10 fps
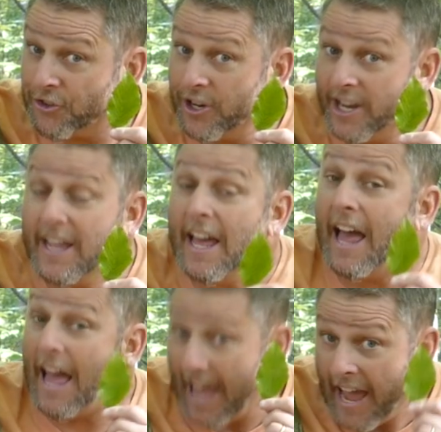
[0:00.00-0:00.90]
tree
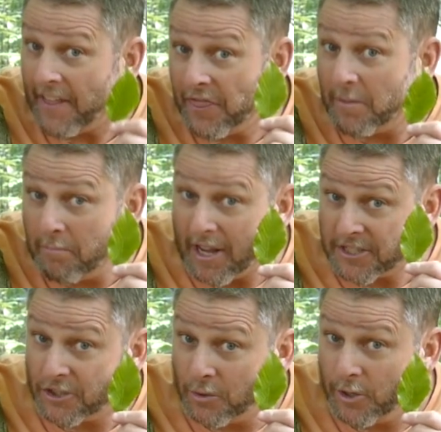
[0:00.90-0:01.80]
and the
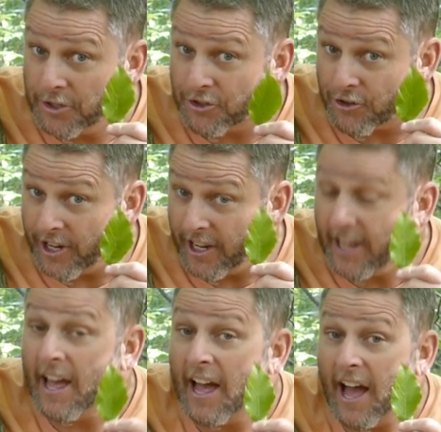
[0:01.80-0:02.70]
musclewood tree
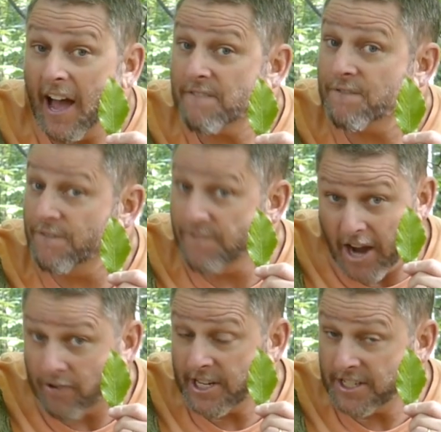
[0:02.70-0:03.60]
have
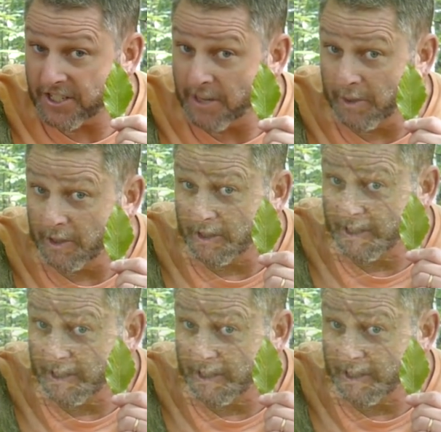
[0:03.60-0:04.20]
very similar